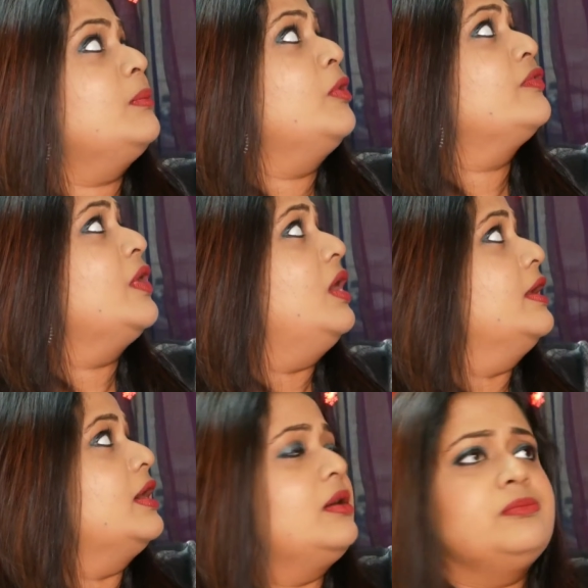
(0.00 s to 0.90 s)
of
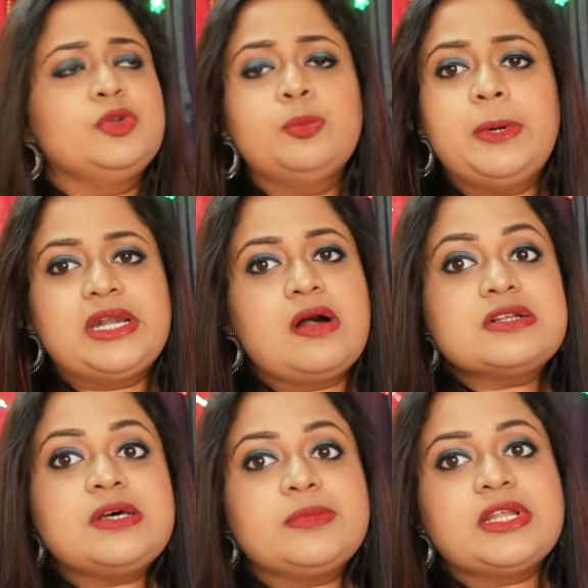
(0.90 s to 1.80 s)
your dupatta
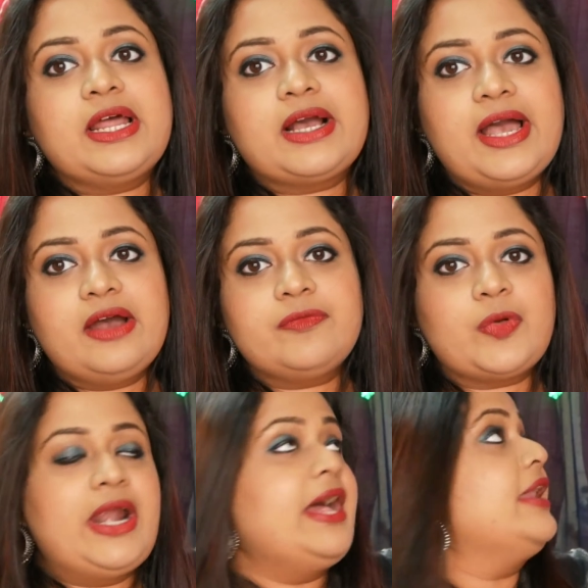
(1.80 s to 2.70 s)
or something like I have tried,